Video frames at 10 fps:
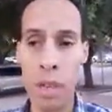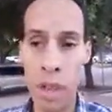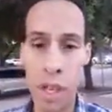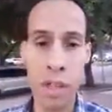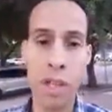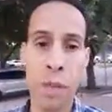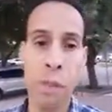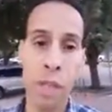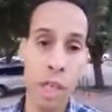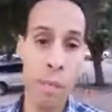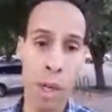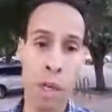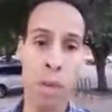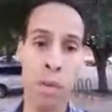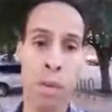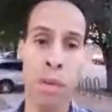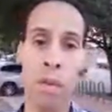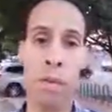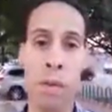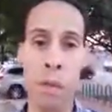Then I sent him an email
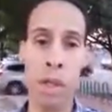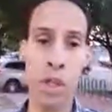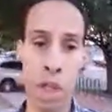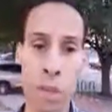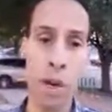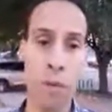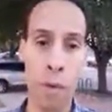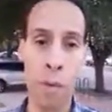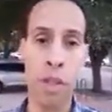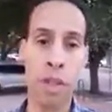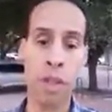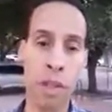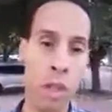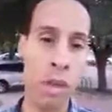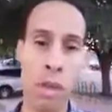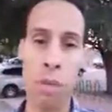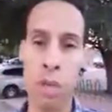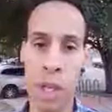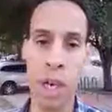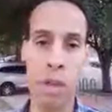from his Gmail, from his
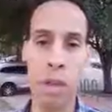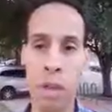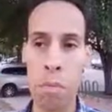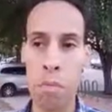YouTube channel,